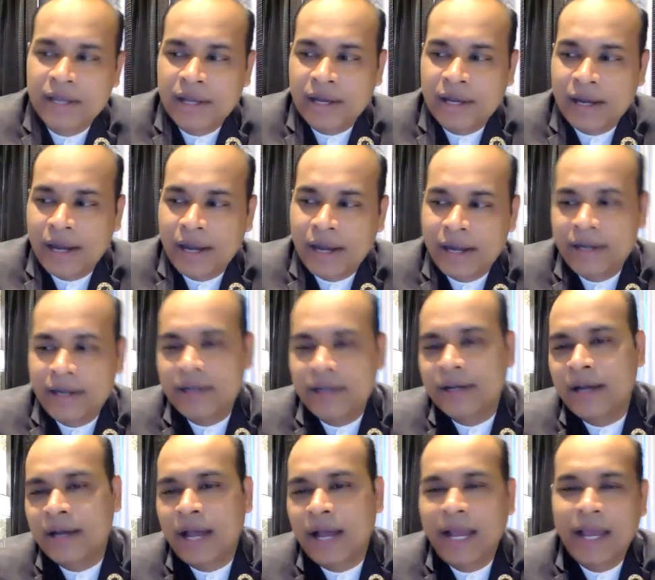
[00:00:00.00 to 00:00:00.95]
And
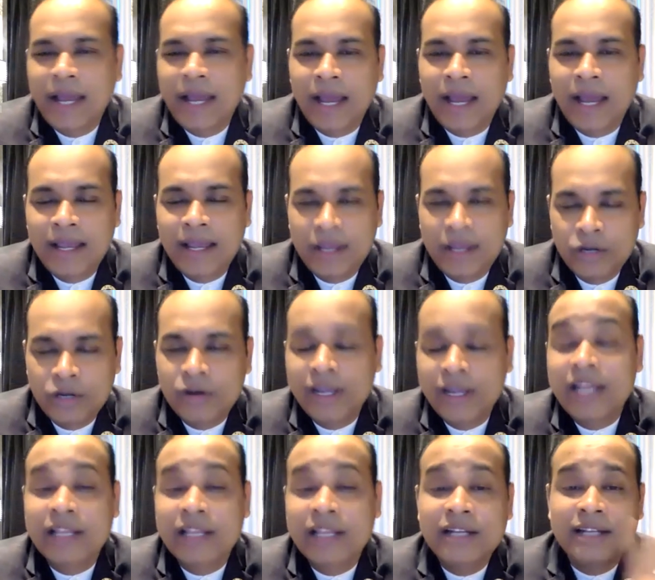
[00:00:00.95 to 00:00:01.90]

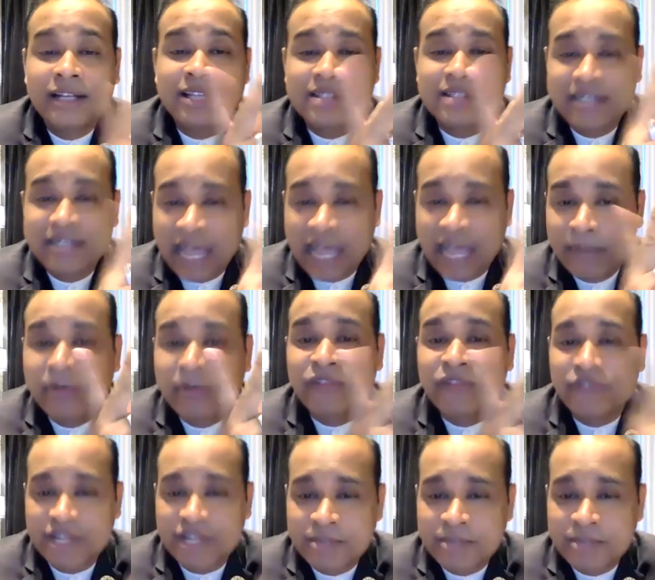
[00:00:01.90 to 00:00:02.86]
there's a time
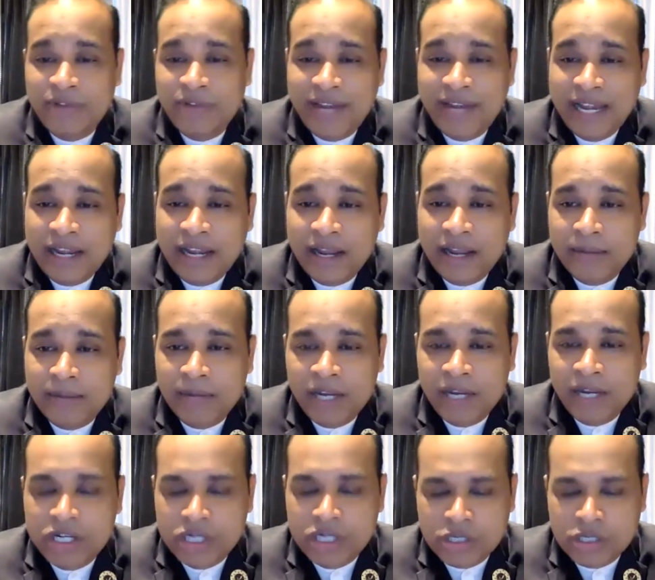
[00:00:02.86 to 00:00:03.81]
difference between India and Malaysia.